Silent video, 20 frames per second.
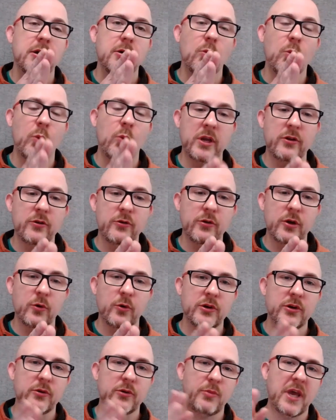When are you
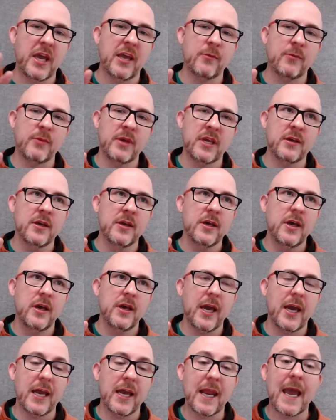going to pay me?
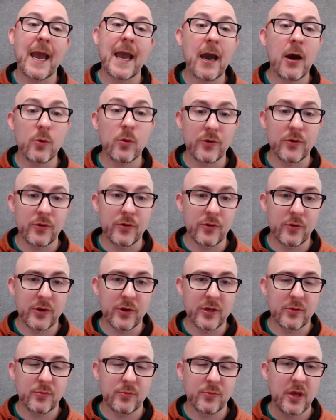And how are you
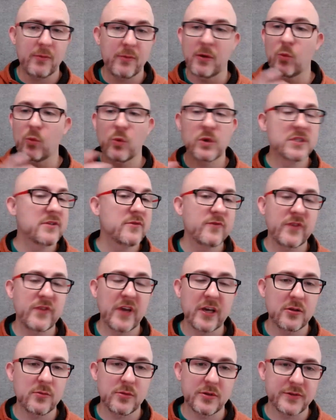going to pay me? What's
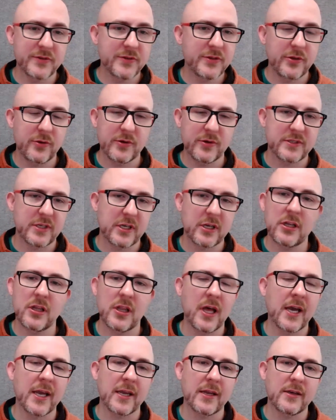available to you as a
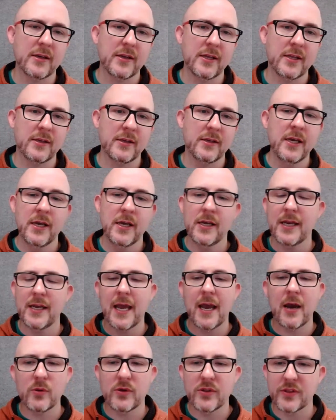client? And
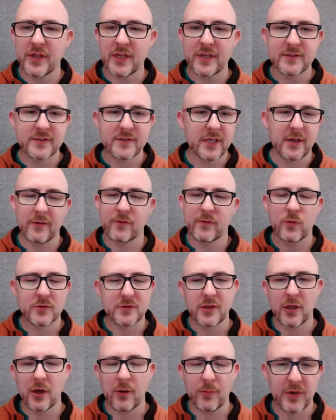now with things like, of
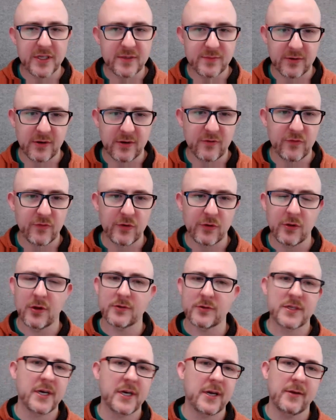course, LawPay has been around for a
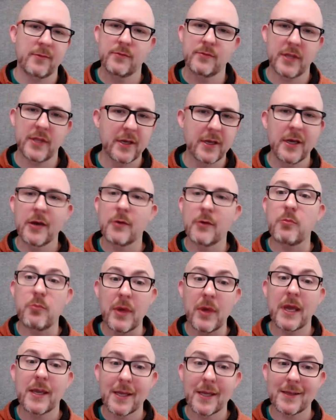long time. Like,
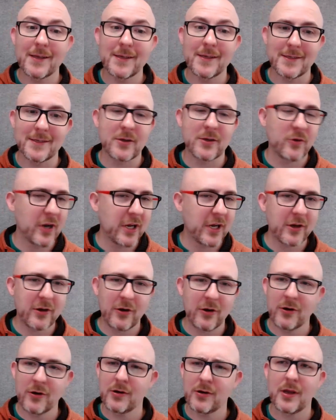make it easy. Credit
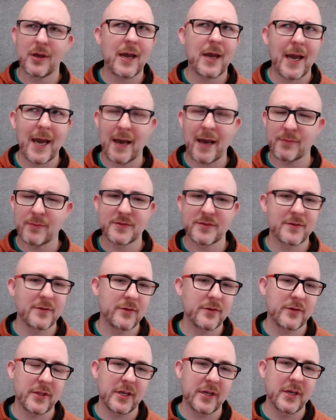card,
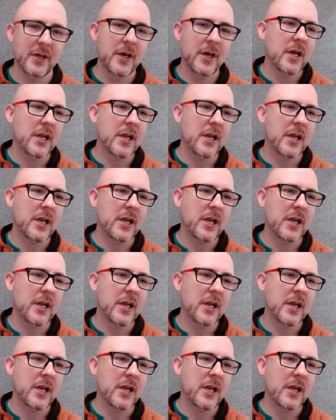absolutely.